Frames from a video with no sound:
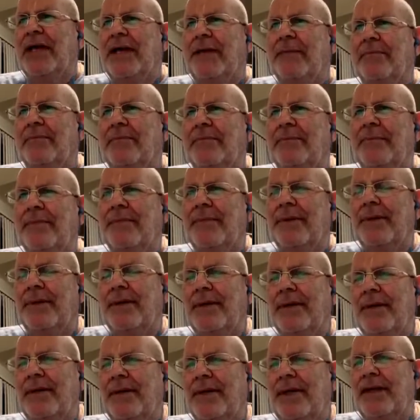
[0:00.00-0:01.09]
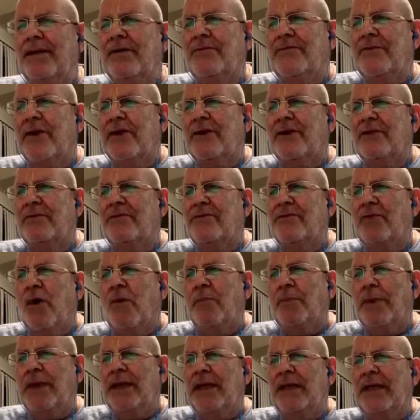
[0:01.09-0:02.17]
him in front of
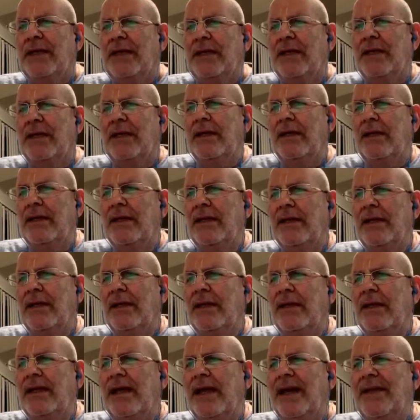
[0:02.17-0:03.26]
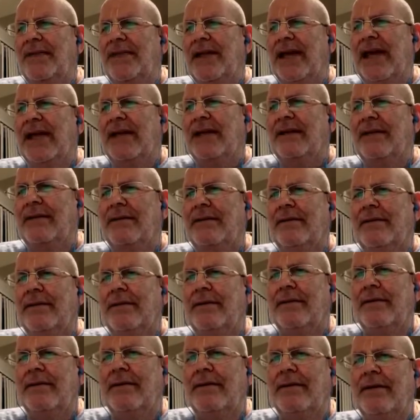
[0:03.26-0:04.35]
Draupadi, and then
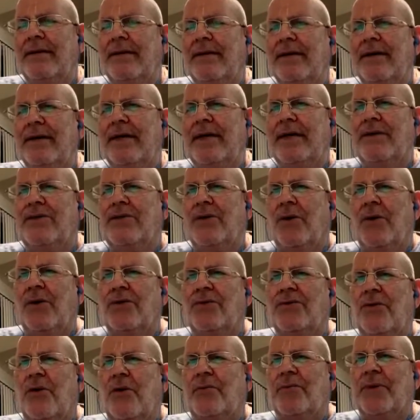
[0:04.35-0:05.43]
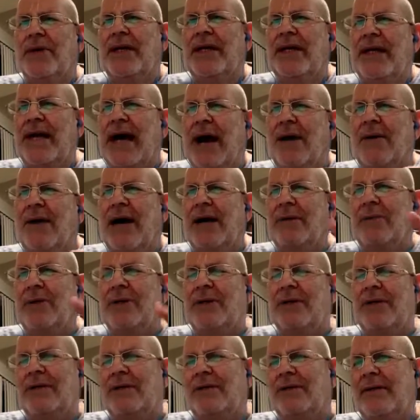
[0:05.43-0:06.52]
he told Draupadi, now I
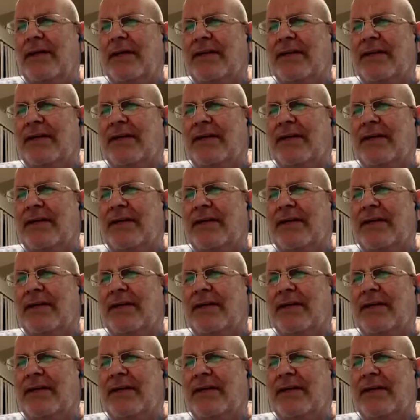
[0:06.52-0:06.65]
will